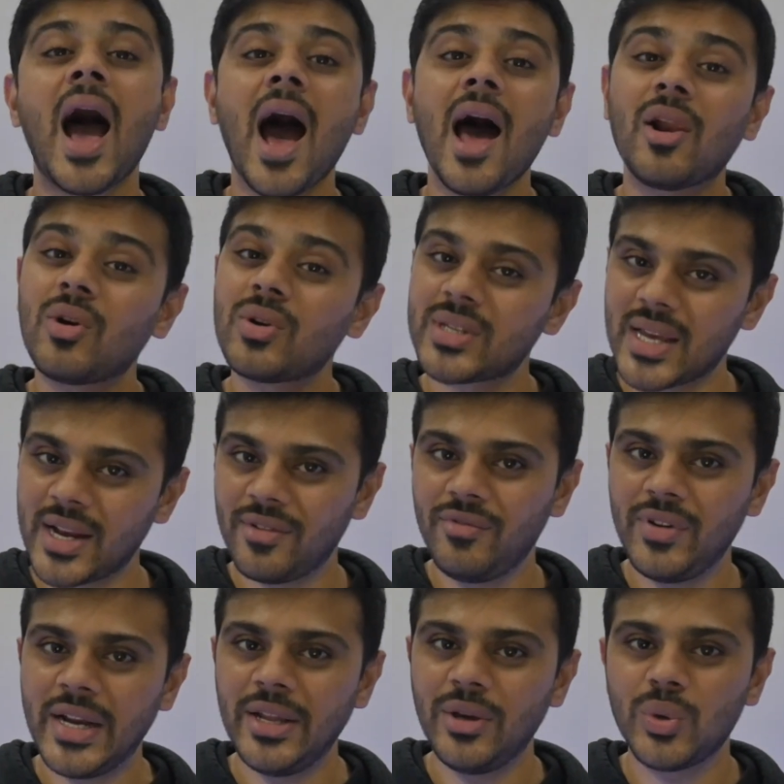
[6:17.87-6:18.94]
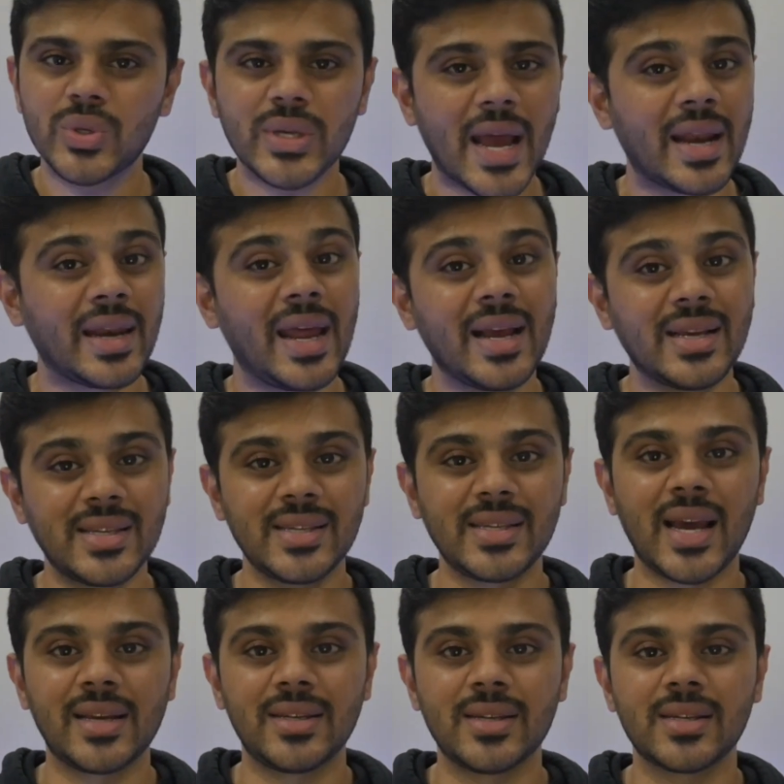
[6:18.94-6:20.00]
Alongside videos and
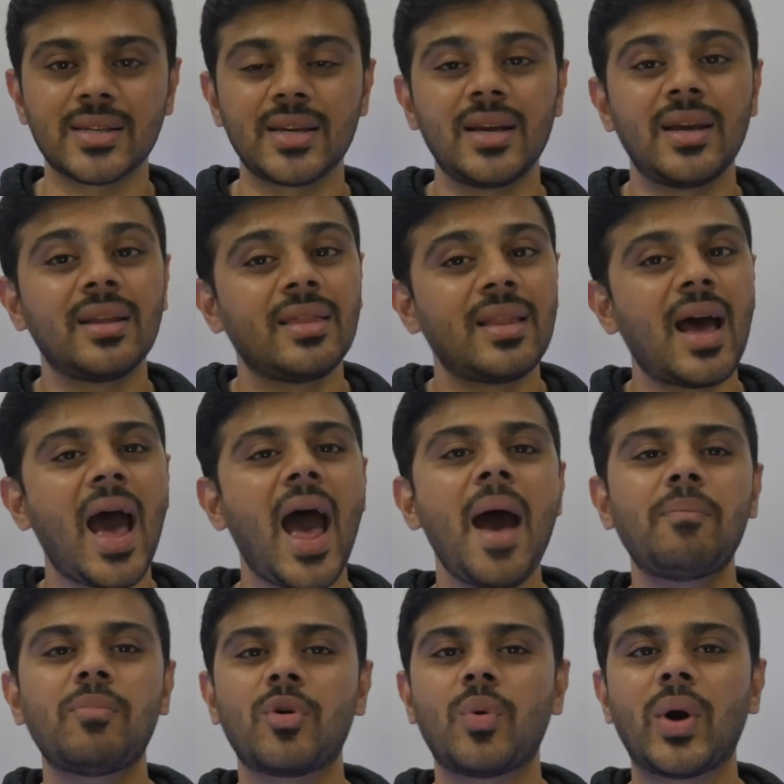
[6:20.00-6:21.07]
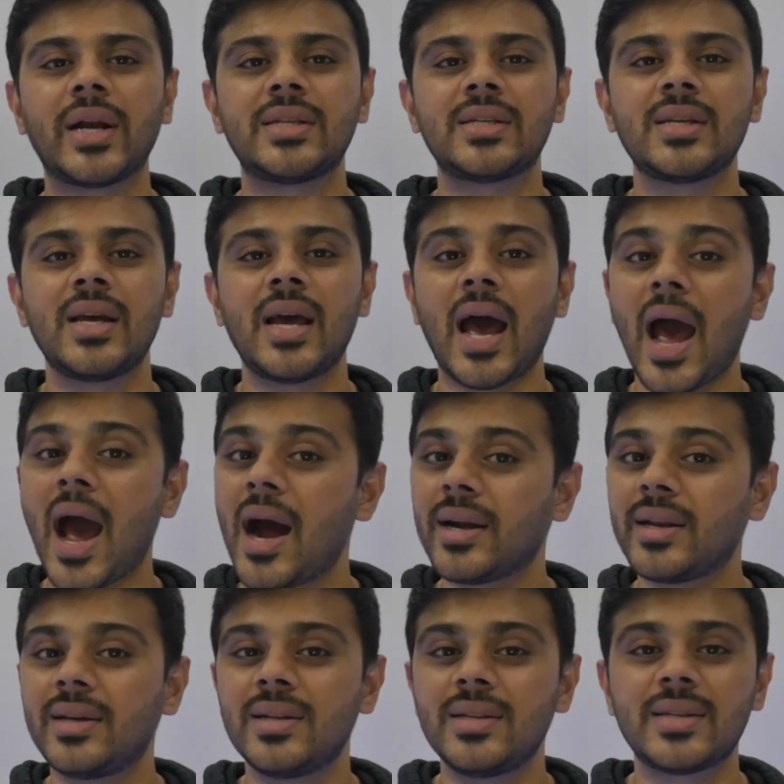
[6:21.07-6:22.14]
exercises, the app provides
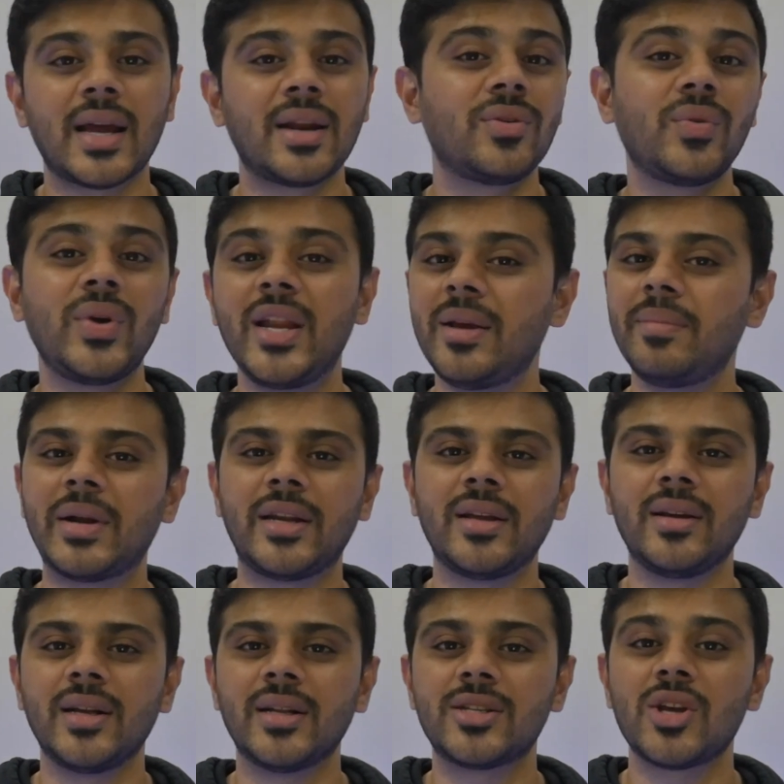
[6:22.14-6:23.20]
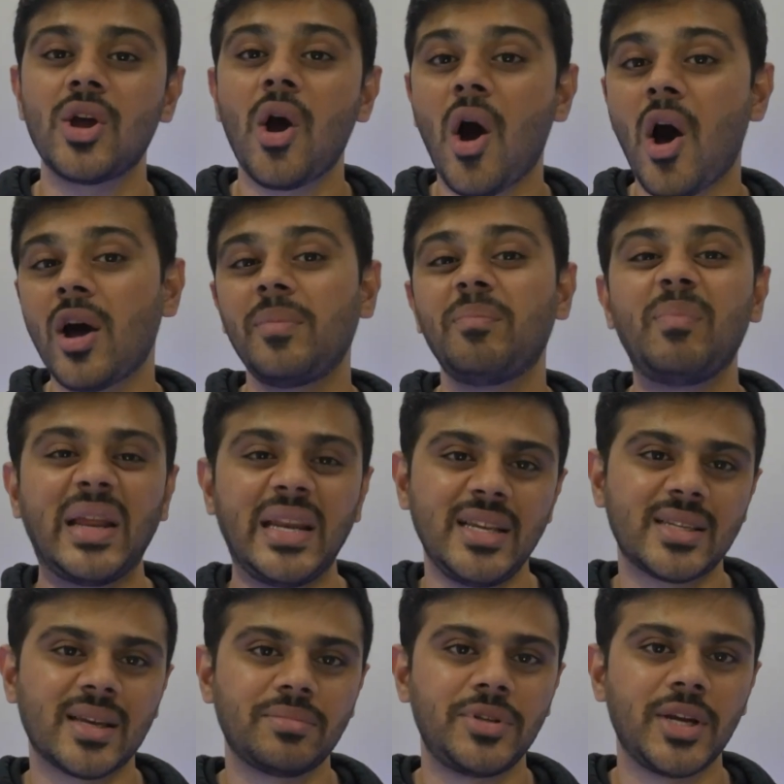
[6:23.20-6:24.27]
articles and reading materials on many
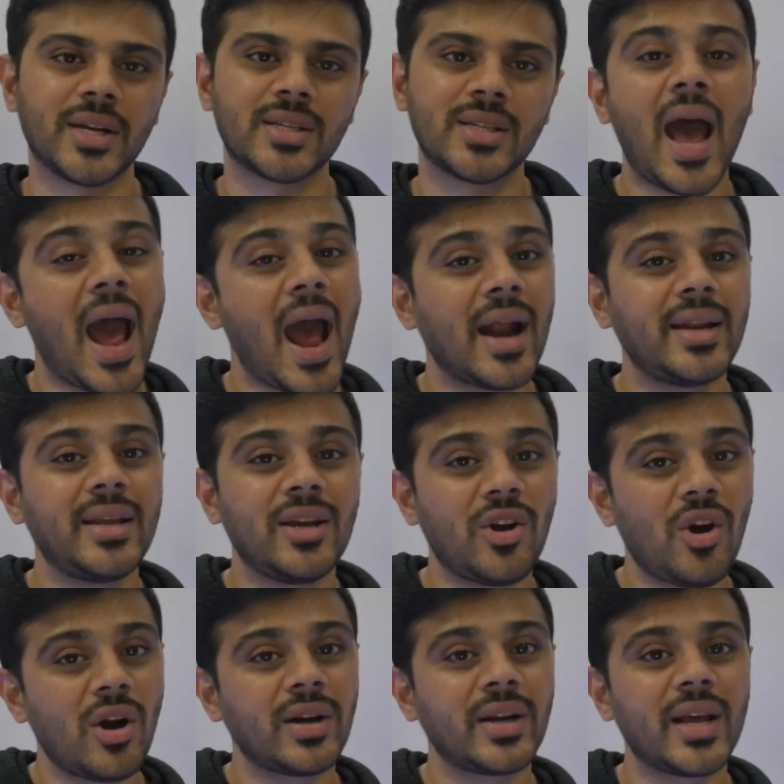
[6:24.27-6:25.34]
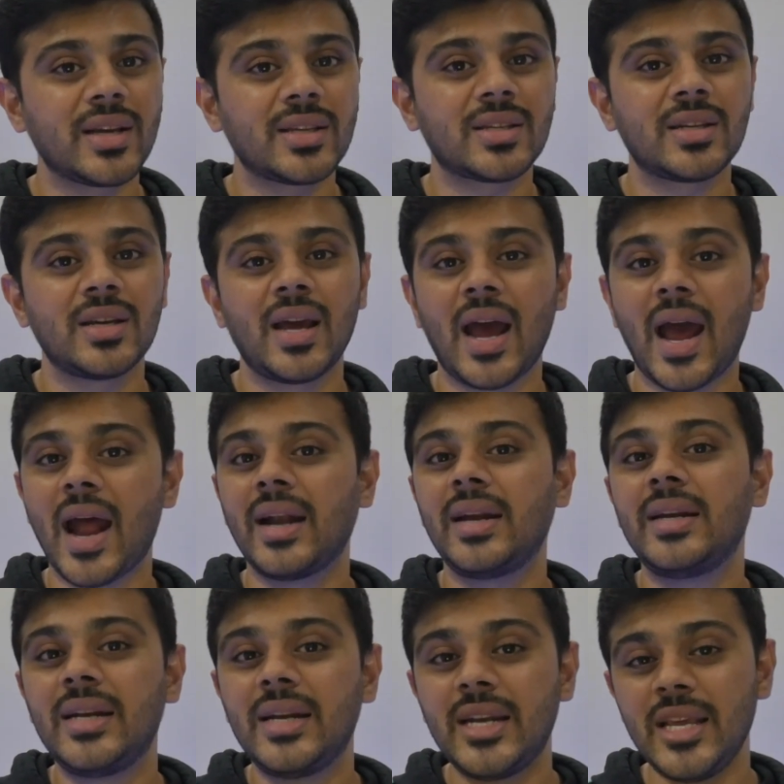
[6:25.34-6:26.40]
subjects, adding context and
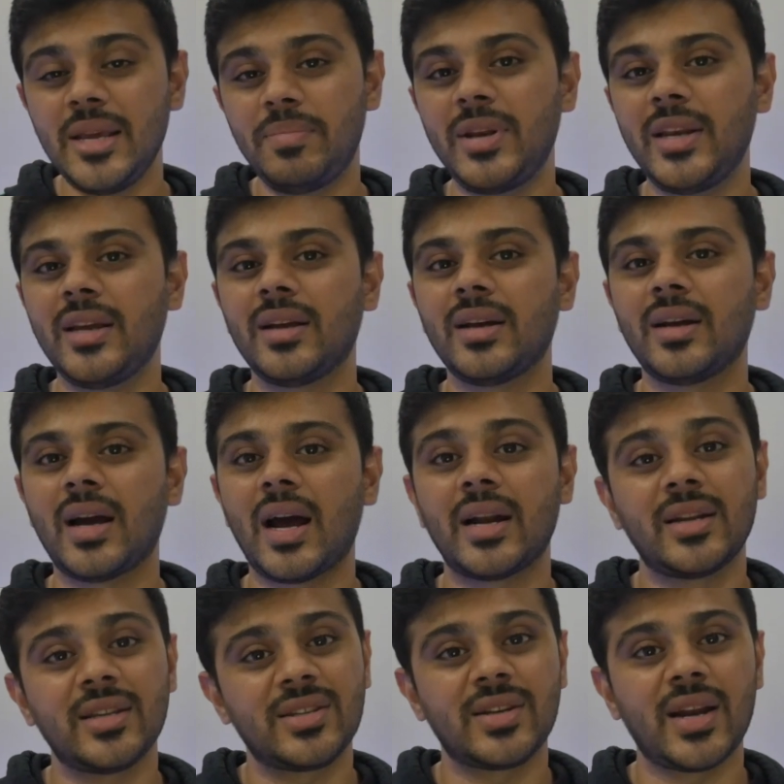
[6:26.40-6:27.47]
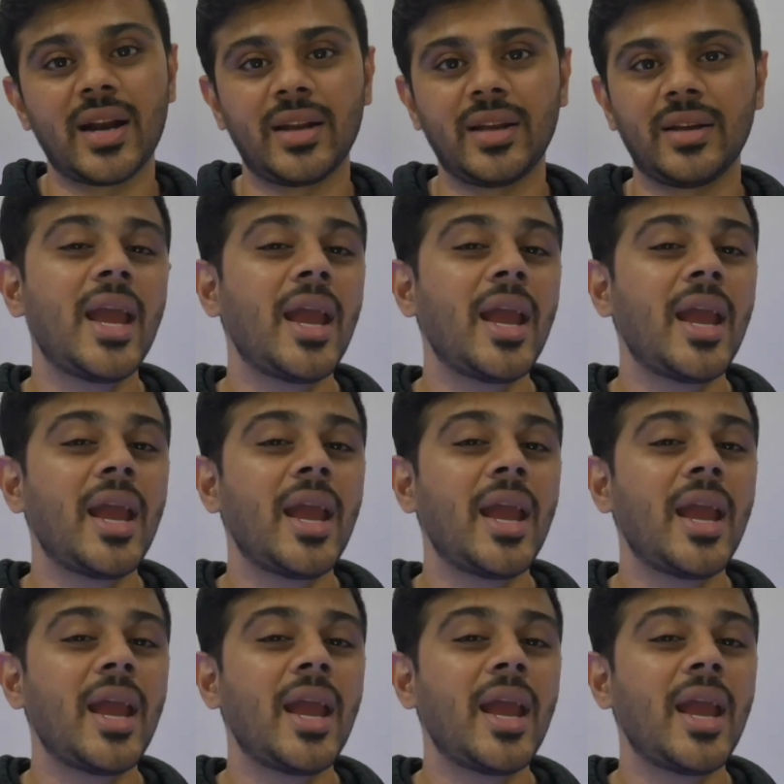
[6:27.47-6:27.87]
deepening understanding.